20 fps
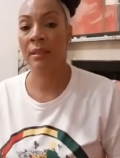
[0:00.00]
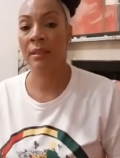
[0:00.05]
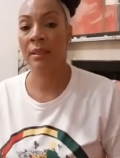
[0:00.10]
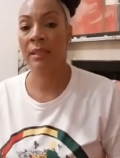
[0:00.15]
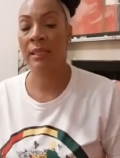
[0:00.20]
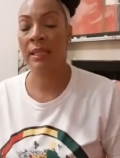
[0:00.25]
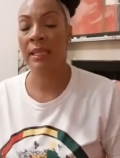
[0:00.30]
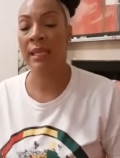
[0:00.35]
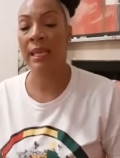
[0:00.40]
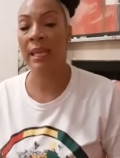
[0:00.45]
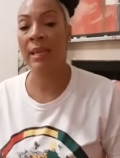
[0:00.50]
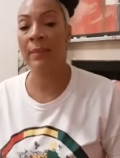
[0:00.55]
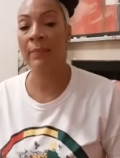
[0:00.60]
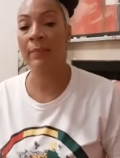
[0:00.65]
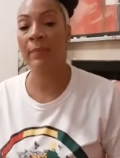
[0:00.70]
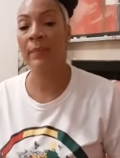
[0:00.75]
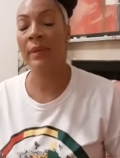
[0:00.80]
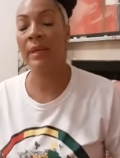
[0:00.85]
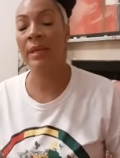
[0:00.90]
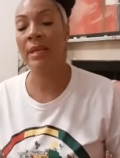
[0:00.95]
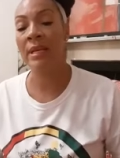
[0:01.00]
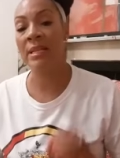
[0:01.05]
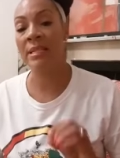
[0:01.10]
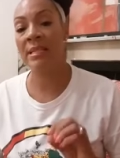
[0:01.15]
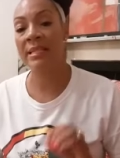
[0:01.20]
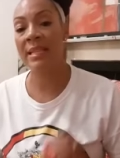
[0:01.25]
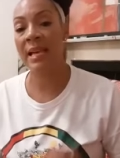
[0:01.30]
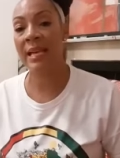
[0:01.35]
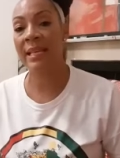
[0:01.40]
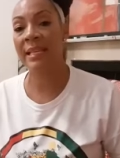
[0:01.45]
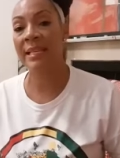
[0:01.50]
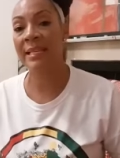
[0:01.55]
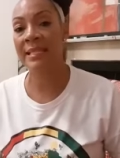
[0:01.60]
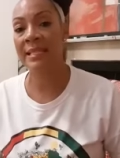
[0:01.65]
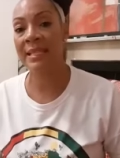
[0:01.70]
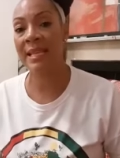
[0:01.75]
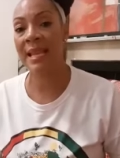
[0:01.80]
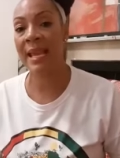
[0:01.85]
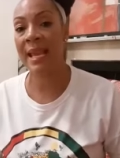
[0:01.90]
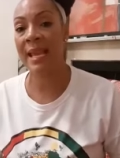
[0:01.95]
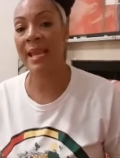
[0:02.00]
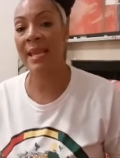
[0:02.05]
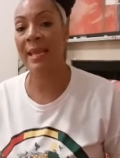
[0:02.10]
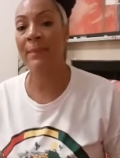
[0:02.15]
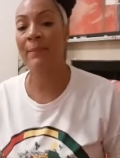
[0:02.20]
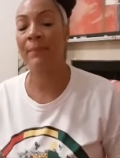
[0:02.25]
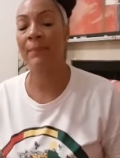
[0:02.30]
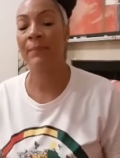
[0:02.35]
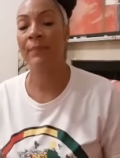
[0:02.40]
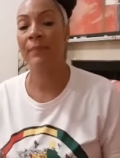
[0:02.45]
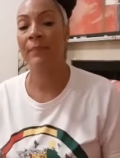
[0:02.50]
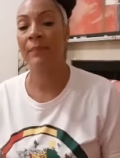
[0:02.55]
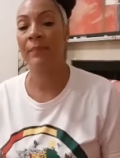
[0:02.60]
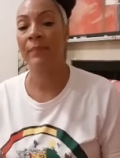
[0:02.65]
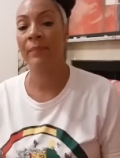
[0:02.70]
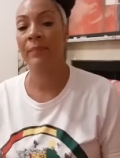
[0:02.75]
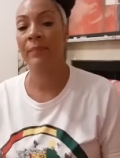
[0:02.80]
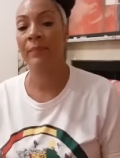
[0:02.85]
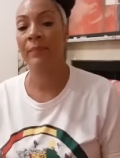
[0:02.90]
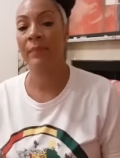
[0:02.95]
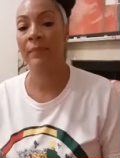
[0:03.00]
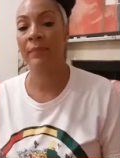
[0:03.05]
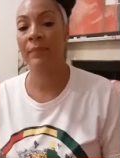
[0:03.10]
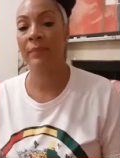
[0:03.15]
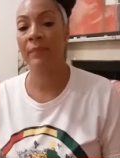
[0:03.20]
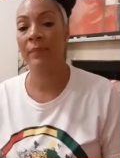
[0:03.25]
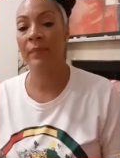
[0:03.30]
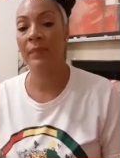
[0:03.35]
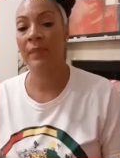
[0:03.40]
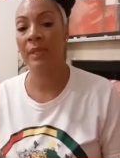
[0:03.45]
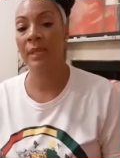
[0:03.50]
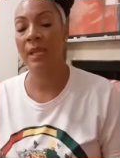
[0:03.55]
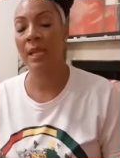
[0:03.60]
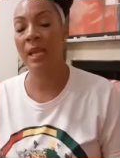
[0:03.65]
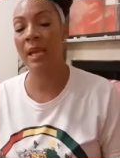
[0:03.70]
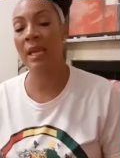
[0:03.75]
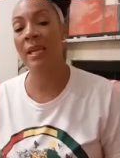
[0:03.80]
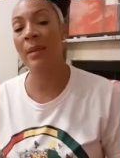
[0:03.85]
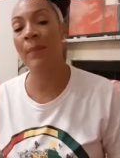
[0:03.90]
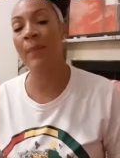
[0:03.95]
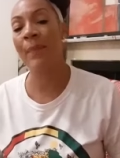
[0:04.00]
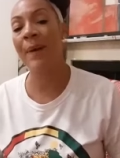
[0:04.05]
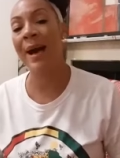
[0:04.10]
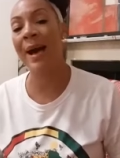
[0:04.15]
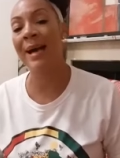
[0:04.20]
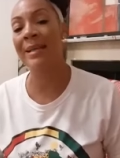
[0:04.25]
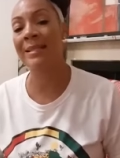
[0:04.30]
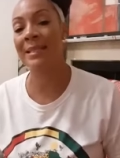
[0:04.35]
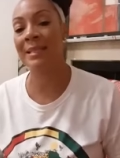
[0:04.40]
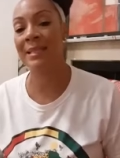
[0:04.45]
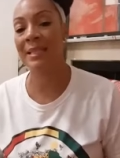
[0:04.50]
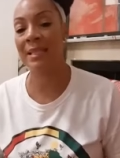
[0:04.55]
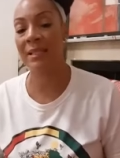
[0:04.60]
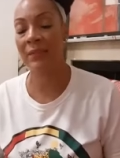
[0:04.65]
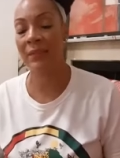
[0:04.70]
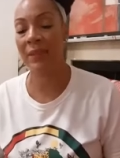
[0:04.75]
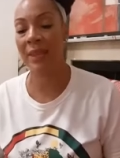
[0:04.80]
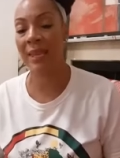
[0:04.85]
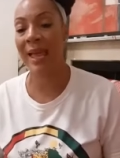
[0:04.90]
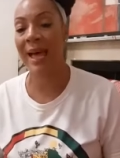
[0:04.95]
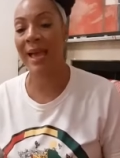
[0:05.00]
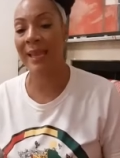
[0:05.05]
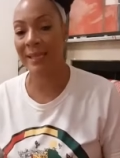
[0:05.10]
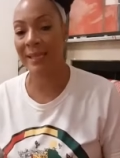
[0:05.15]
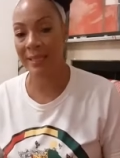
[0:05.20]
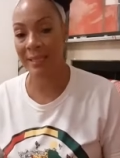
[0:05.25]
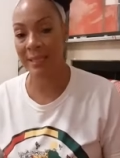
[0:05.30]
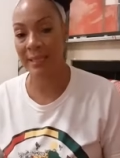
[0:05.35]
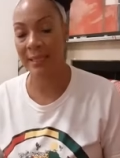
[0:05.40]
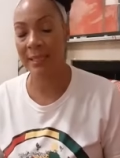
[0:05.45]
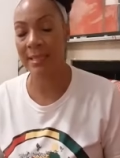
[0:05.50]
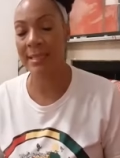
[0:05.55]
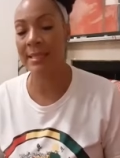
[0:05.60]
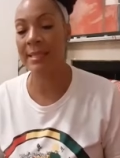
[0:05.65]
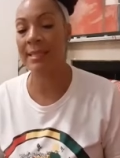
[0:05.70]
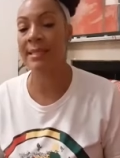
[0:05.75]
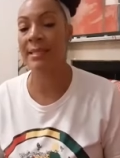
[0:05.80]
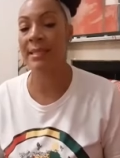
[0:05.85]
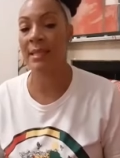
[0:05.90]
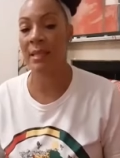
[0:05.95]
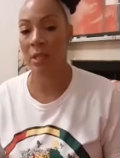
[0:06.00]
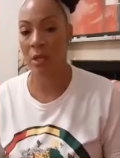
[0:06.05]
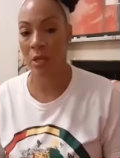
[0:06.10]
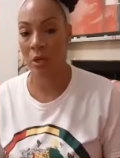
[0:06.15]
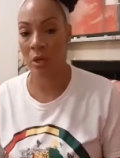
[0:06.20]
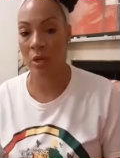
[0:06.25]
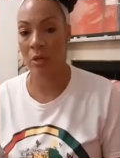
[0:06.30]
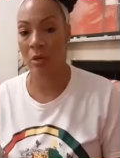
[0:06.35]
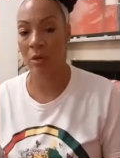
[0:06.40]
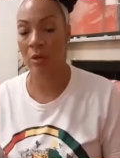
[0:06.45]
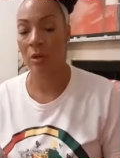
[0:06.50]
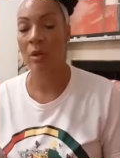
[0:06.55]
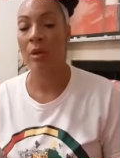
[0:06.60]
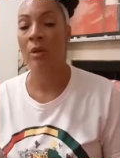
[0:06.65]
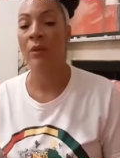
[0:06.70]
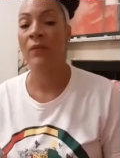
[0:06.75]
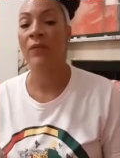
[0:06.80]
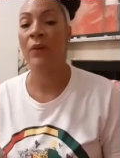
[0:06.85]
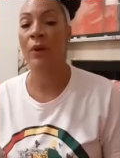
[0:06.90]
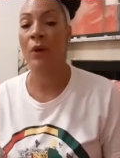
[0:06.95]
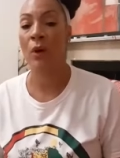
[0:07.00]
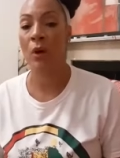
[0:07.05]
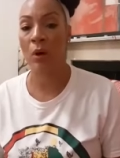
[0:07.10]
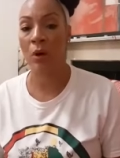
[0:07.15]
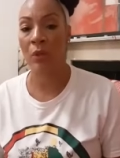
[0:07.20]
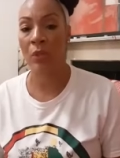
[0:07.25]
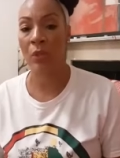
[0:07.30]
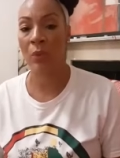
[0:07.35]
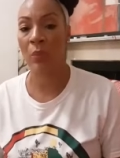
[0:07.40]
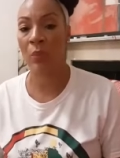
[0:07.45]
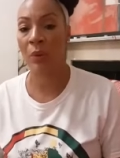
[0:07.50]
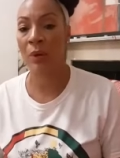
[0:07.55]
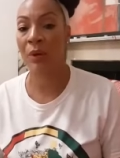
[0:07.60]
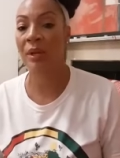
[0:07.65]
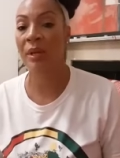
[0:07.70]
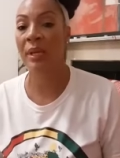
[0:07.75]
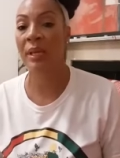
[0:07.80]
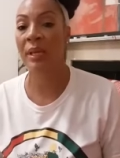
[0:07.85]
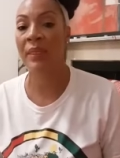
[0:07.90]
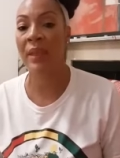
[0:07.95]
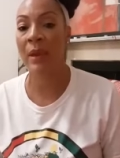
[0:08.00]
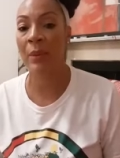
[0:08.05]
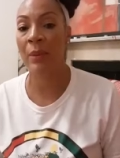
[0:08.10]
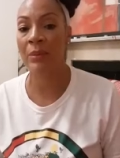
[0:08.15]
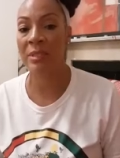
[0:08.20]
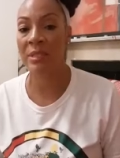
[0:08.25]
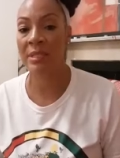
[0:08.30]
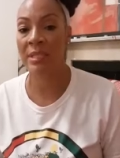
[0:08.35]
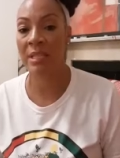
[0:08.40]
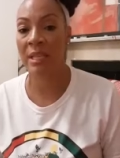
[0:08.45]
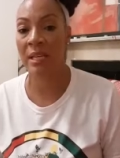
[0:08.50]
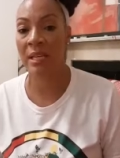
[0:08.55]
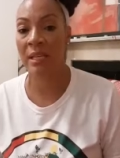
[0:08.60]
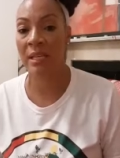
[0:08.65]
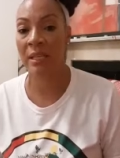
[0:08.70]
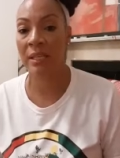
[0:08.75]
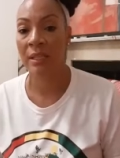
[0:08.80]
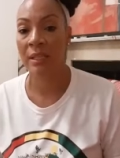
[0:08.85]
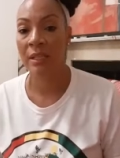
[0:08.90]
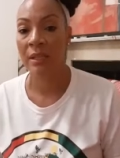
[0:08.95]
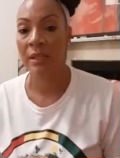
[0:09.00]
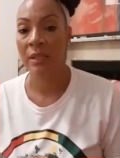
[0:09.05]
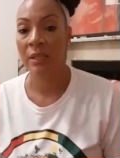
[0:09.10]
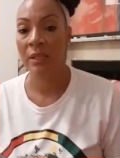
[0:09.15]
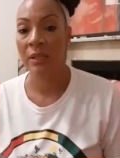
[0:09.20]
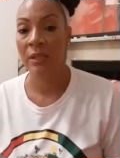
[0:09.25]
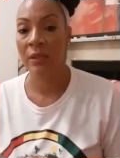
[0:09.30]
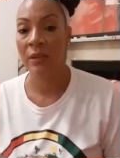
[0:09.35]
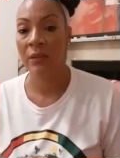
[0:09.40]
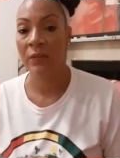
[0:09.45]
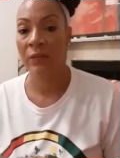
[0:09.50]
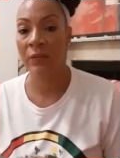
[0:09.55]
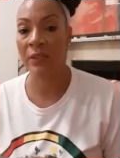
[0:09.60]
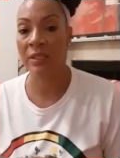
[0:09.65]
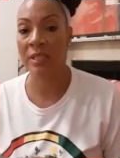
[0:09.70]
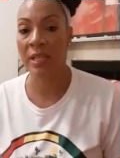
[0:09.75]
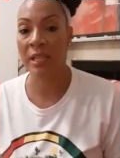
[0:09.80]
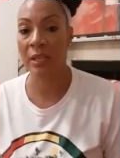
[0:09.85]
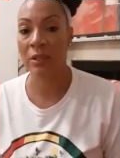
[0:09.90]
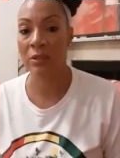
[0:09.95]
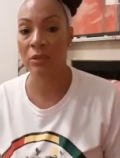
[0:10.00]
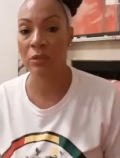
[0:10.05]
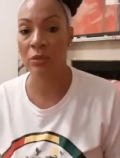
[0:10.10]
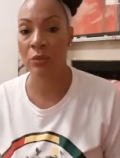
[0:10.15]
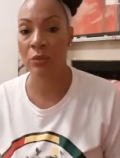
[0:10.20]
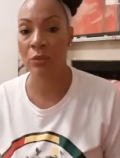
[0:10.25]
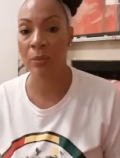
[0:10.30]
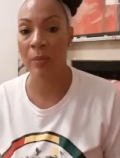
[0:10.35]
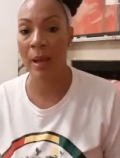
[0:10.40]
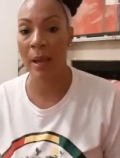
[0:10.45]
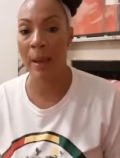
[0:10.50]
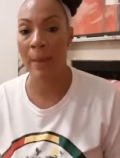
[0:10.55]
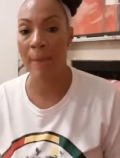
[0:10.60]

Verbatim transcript: keep Asani's name in a positive light in Senegal for all the work that was done for Dege Sunubab.